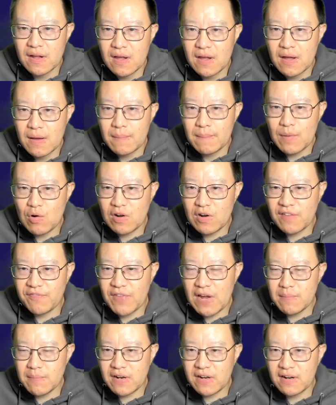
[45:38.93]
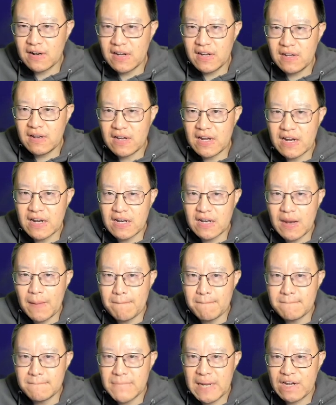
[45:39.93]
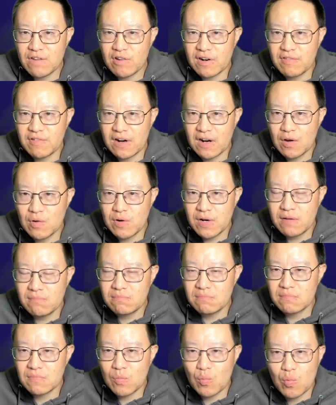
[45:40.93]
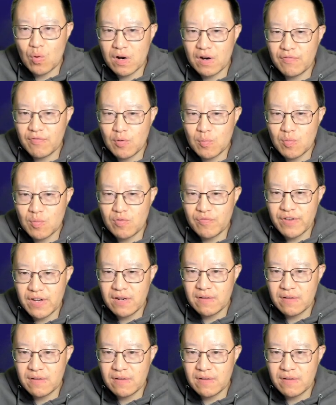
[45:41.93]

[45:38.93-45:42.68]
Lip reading: most famously in The Matrix Reloaded, wonderful movie.